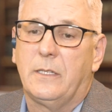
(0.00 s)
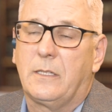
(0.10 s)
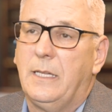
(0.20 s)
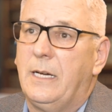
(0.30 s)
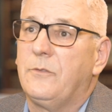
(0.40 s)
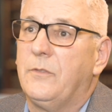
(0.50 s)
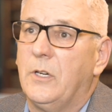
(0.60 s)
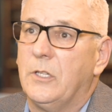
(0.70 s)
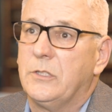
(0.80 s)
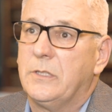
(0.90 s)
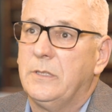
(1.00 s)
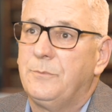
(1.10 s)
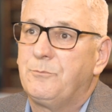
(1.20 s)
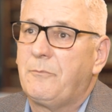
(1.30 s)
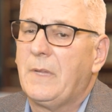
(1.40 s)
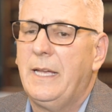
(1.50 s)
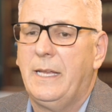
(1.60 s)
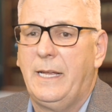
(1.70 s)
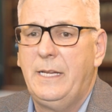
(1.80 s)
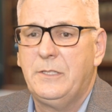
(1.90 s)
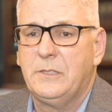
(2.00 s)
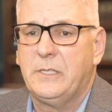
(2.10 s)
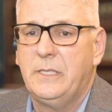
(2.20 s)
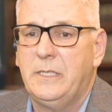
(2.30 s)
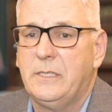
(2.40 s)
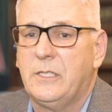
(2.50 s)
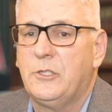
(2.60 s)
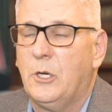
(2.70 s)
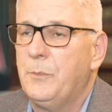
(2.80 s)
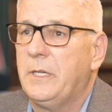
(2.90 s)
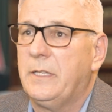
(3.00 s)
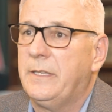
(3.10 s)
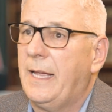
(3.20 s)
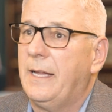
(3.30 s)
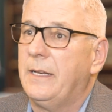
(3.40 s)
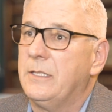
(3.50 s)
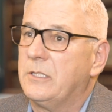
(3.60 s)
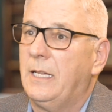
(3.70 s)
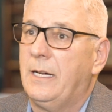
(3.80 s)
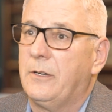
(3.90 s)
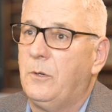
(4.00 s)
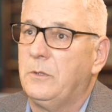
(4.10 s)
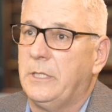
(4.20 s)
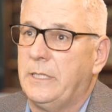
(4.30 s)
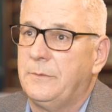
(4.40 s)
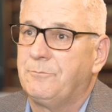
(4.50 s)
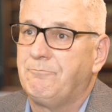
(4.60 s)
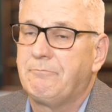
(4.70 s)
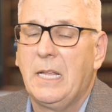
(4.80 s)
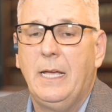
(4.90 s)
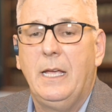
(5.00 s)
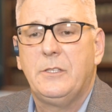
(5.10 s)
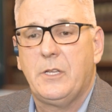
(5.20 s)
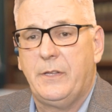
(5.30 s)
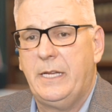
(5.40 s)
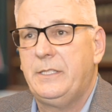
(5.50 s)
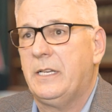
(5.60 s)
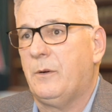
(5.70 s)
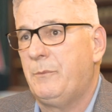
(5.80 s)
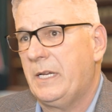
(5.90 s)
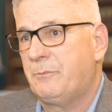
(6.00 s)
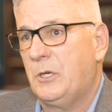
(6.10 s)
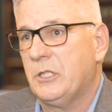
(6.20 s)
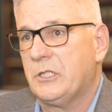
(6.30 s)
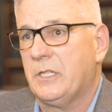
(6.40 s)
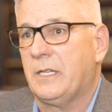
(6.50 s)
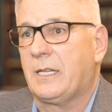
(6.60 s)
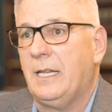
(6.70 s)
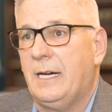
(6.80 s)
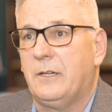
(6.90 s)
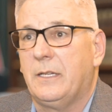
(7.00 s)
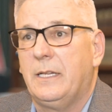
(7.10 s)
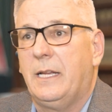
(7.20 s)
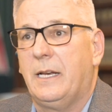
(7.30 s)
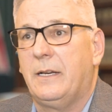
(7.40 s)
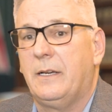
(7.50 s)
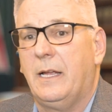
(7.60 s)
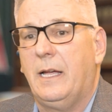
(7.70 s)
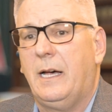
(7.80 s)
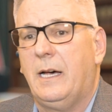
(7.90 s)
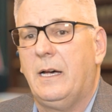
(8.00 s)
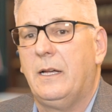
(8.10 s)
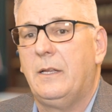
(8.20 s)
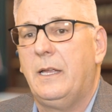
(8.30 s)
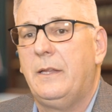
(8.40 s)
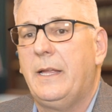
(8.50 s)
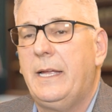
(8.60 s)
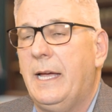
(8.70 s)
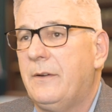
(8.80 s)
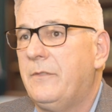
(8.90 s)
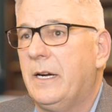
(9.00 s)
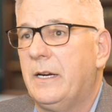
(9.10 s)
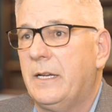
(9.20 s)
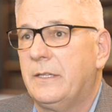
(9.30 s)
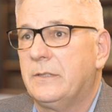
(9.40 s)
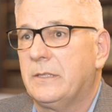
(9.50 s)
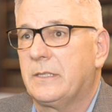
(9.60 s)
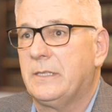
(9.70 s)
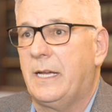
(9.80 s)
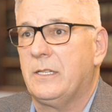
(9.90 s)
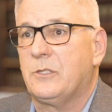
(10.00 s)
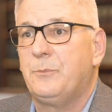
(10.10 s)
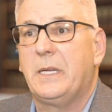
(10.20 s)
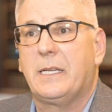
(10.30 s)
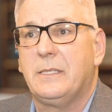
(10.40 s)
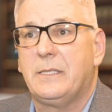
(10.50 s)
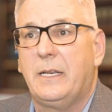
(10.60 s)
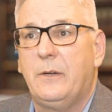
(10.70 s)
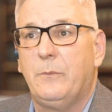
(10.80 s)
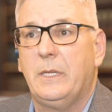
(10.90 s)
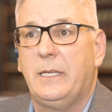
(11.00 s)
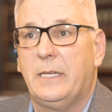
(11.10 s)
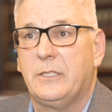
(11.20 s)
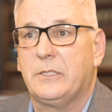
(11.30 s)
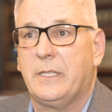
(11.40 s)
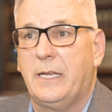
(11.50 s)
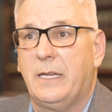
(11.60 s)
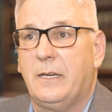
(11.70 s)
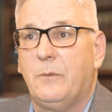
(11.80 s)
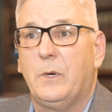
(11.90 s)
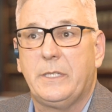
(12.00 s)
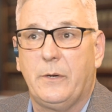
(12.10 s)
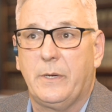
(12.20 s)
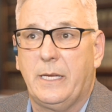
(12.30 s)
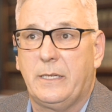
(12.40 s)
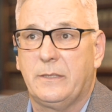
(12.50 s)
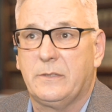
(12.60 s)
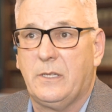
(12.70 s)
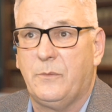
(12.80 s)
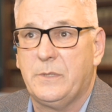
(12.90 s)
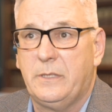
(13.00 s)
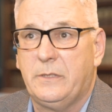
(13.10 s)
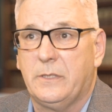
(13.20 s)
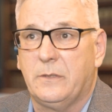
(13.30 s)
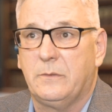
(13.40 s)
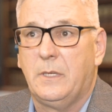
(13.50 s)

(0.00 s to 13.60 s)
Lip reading: Cloud First. And agencies interpreted that as cloud only. So they did a big push to the cloud, and they had varying success because they didn't really understand what they were getting themselves into.